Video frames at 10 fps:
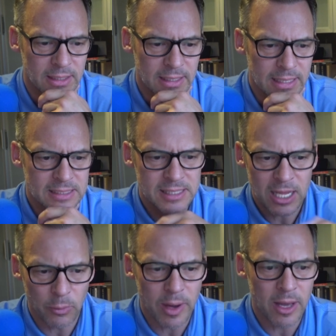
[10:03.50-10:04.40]
It
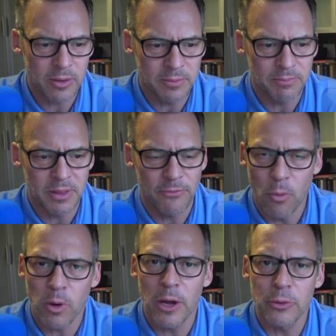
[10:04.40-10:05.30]
stayed around the
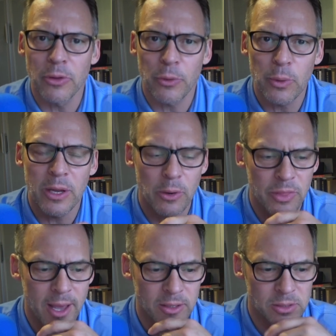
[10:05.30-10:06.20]
400,000 to
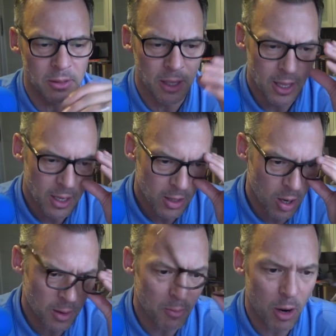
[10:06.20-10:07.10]
300,000
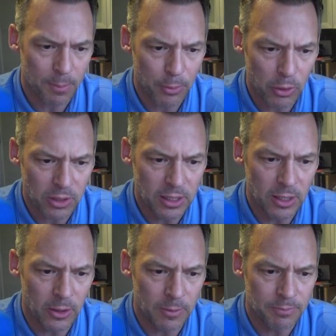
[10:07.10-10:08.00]
car mark per
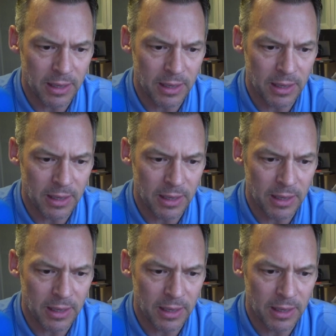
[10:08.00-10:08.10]
year,